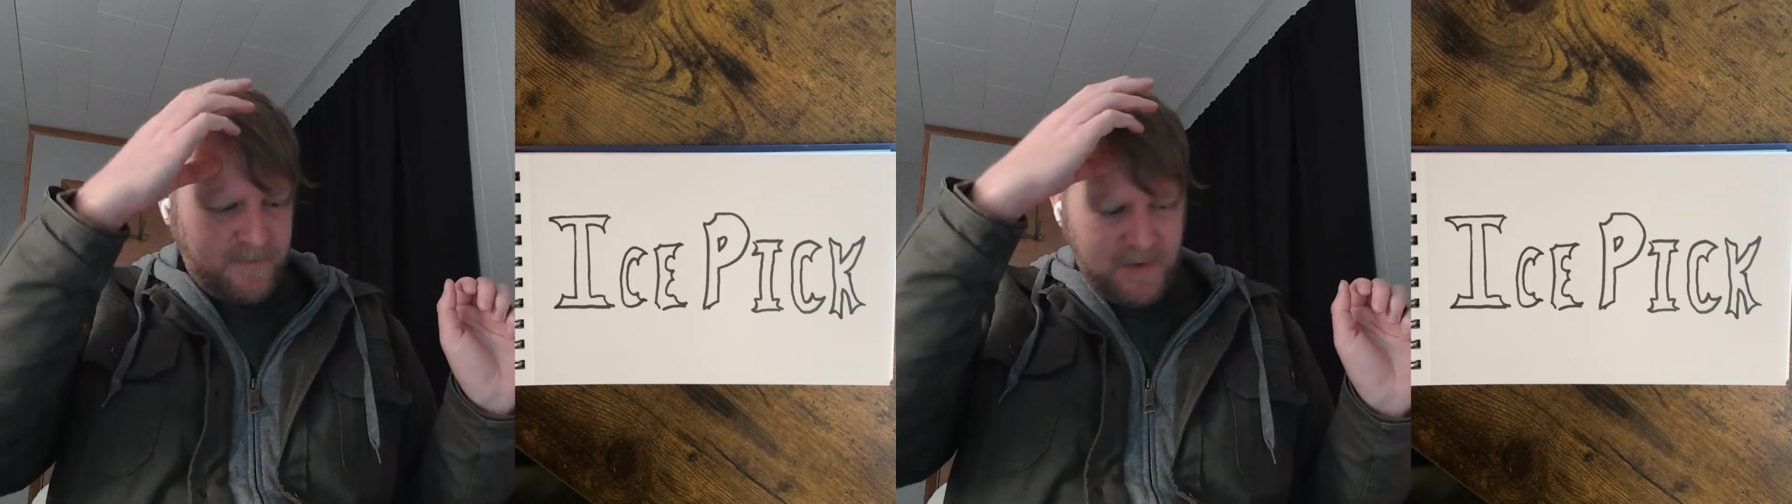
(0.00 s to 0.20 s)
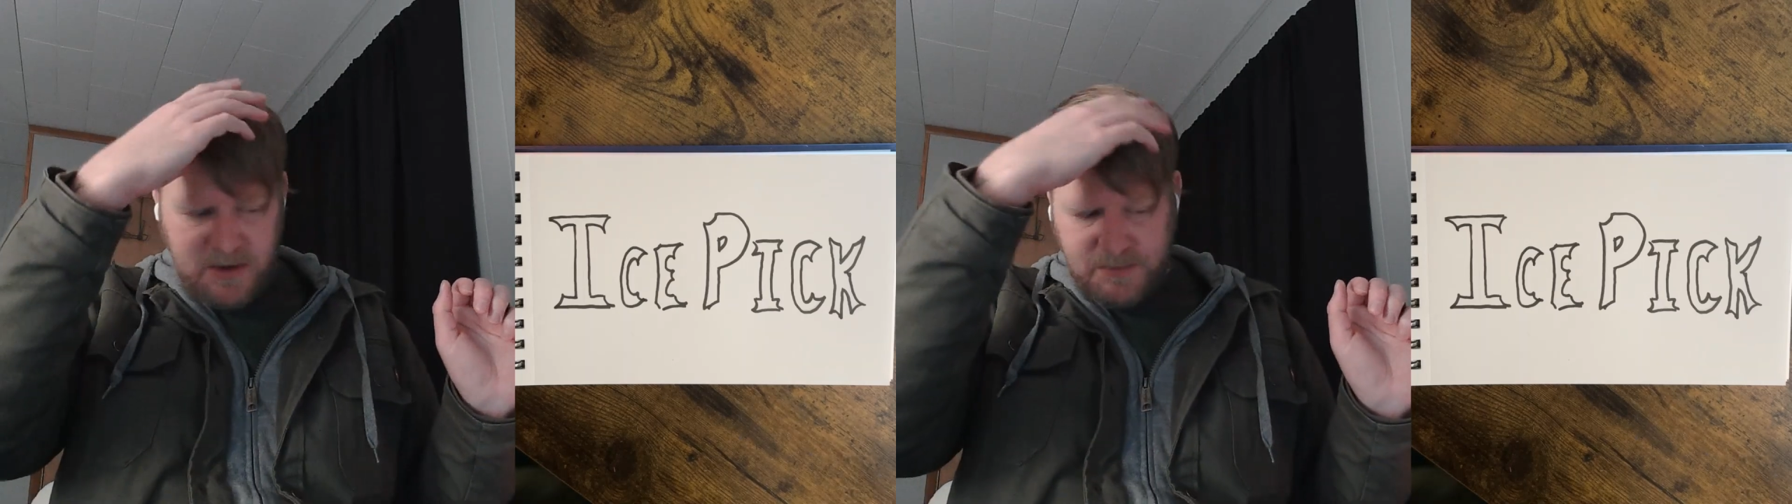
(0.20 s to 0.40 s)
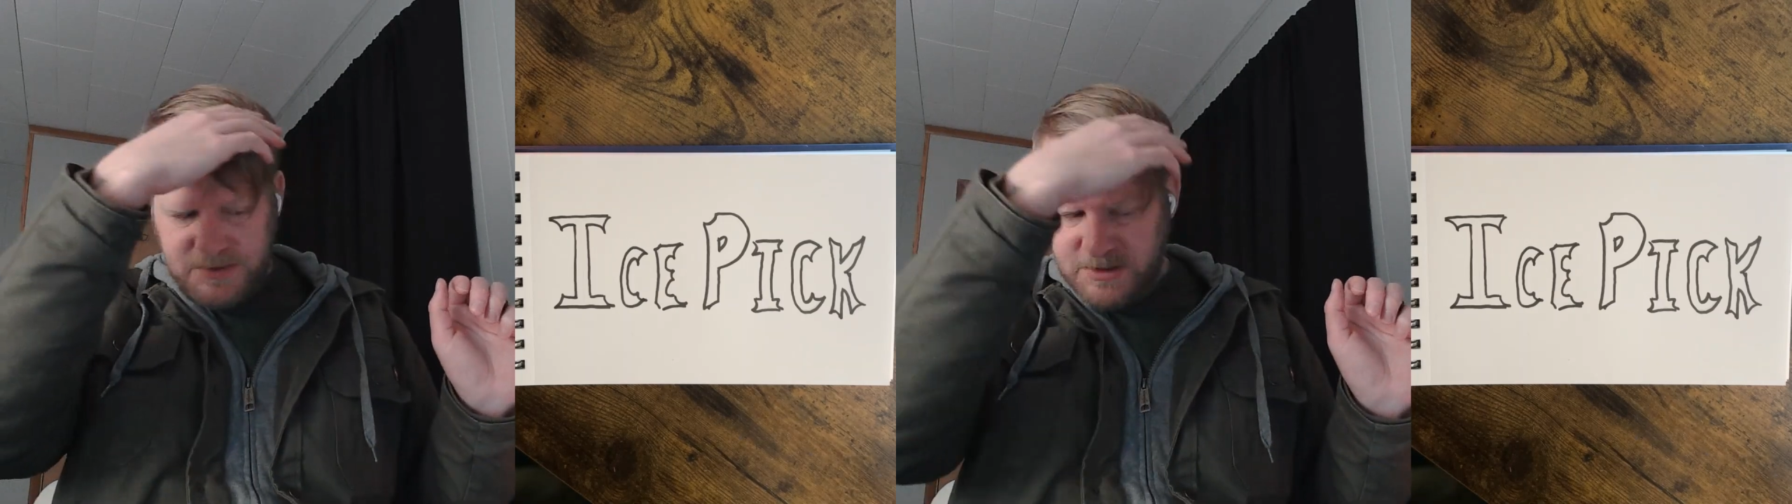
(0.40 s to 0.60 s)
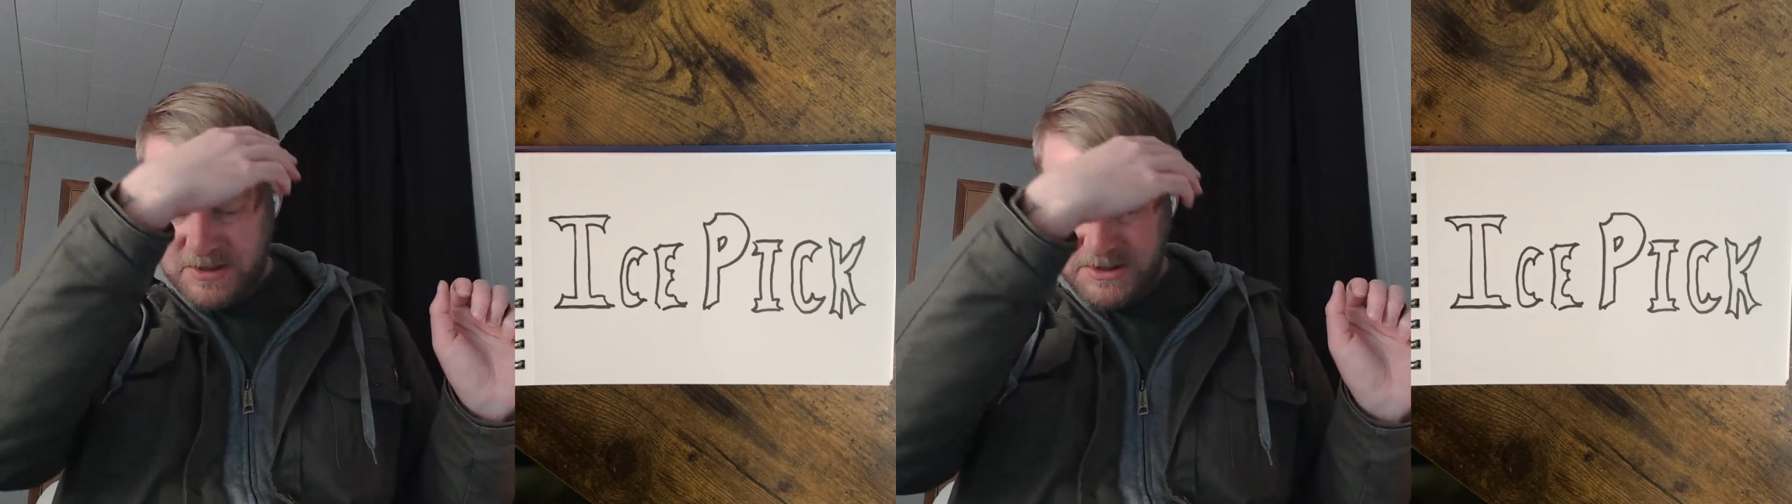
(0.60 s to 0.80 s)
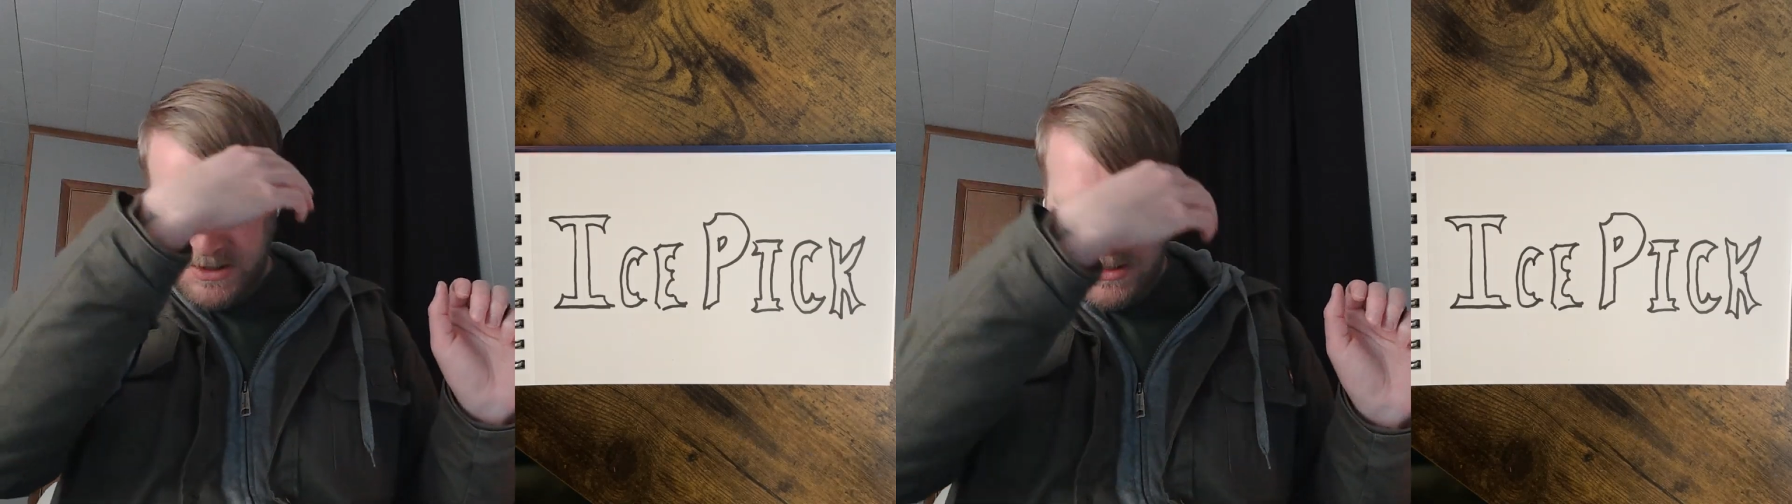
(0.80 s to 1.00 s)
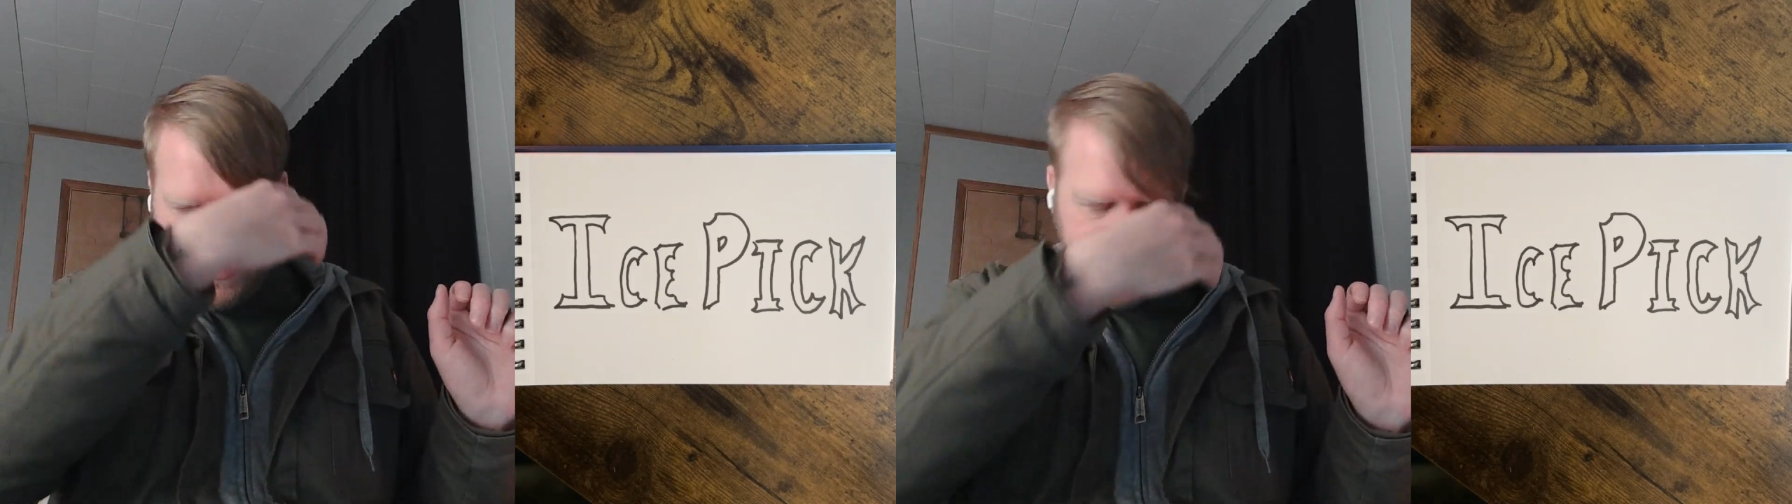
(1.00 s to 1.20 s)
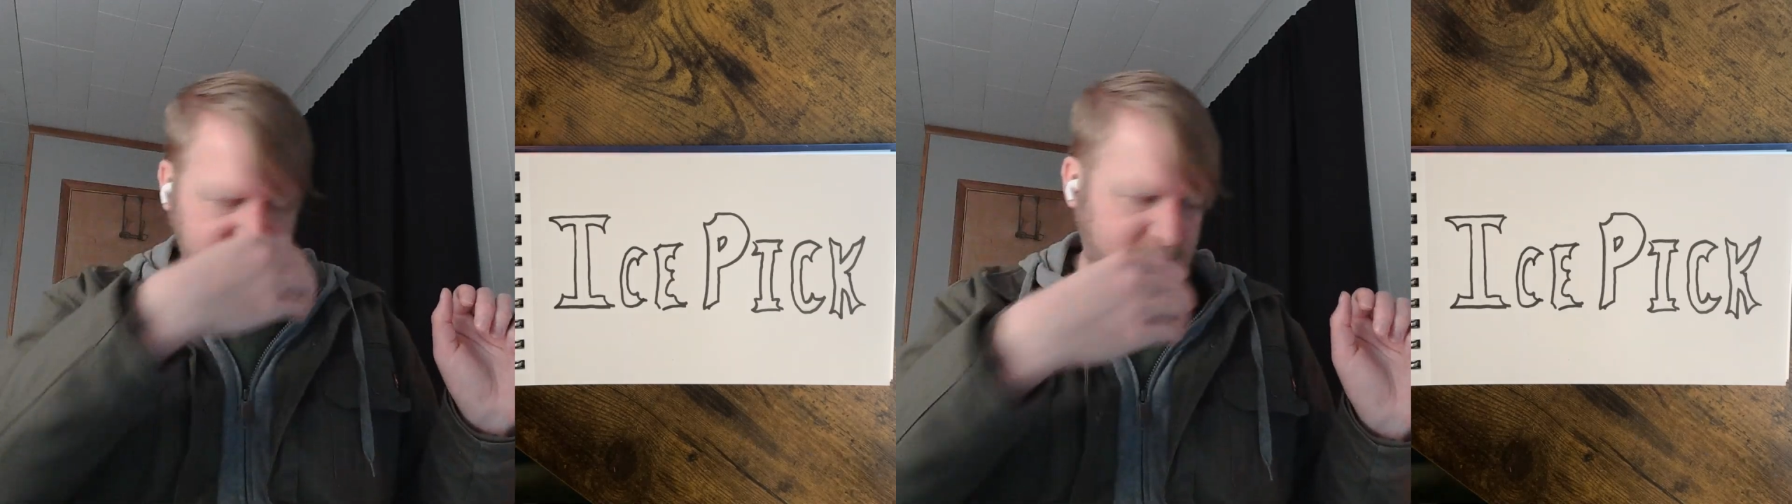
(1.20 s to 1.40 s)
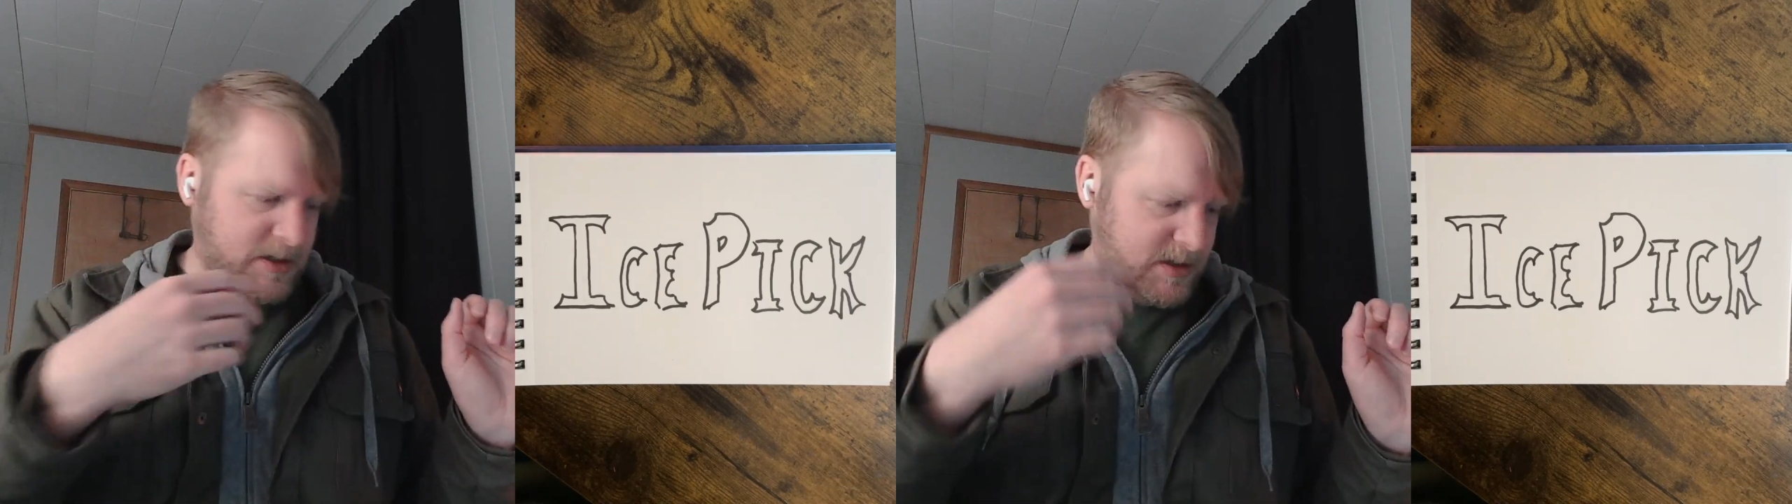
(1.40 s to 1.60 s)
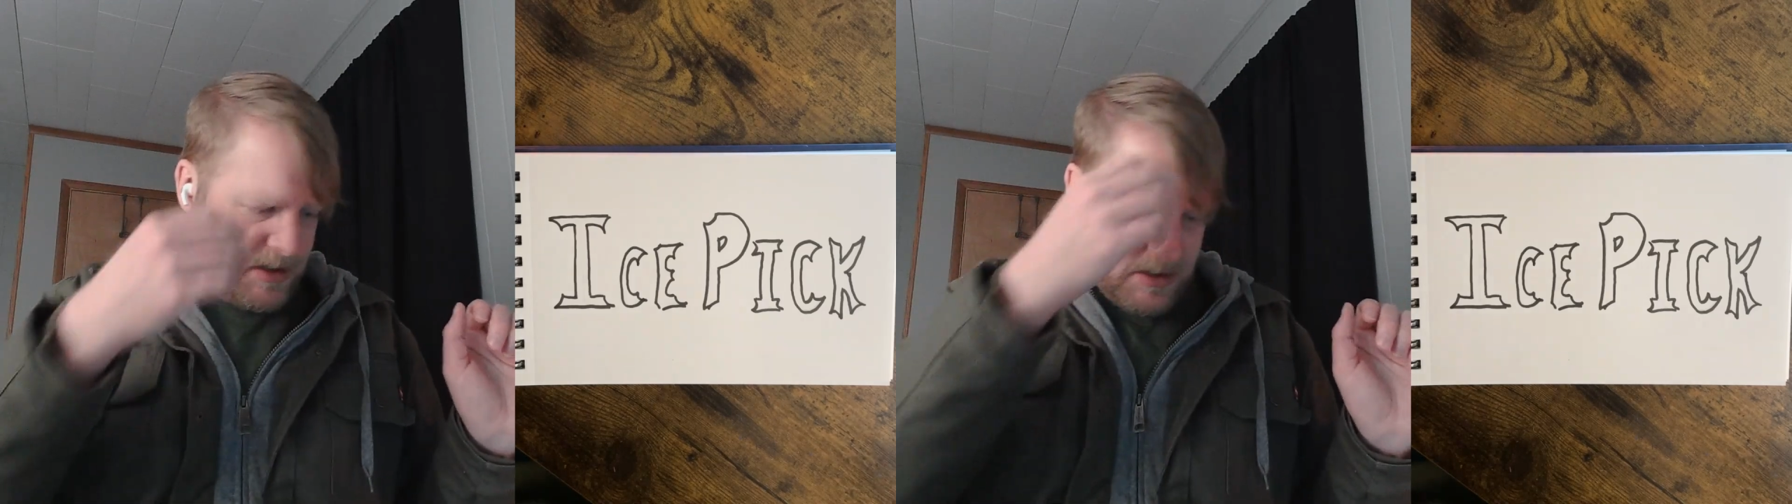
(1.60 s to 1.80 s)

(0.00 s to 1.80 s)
from tradition.